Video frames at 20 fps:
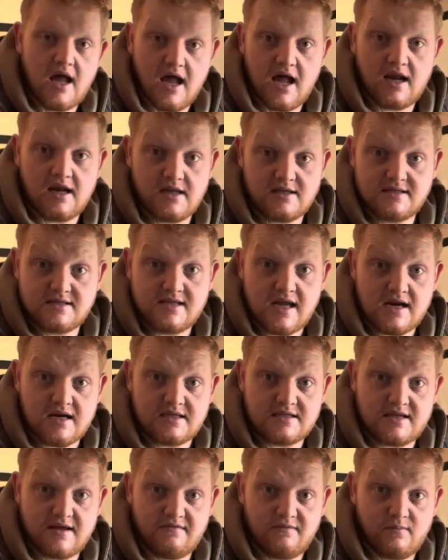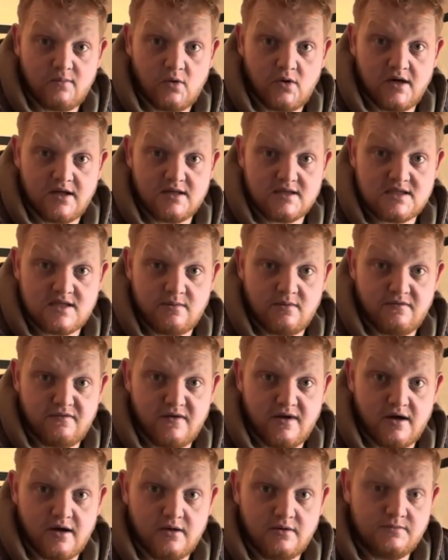And it's exactly the same with boilies, to be
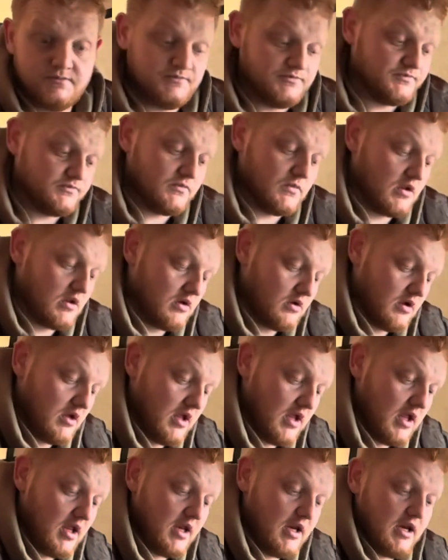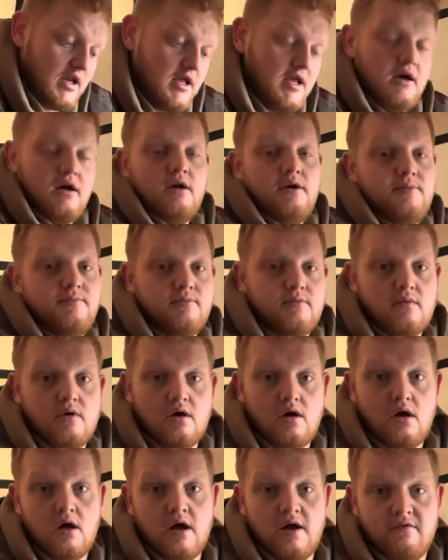fair. In here,
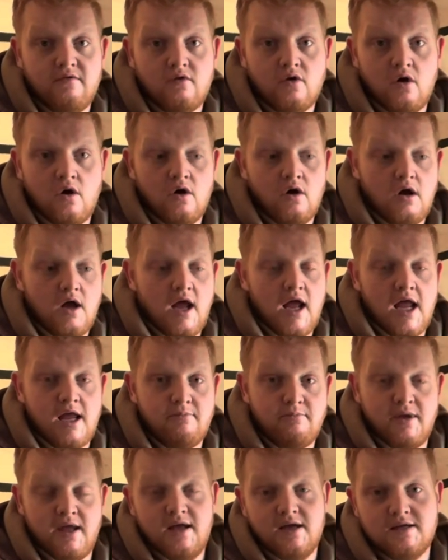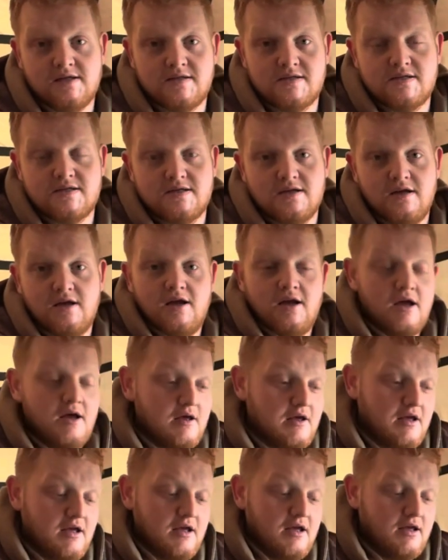I've got a mix.
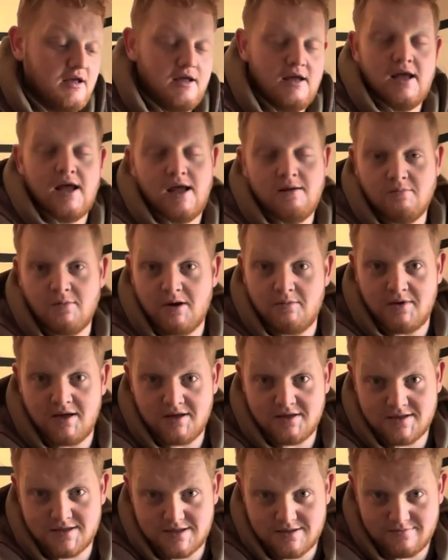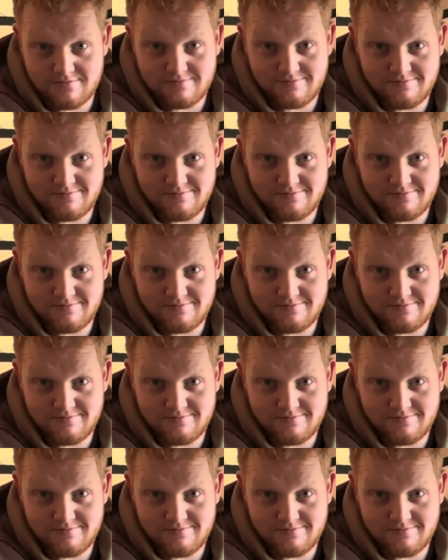It ain't my mix.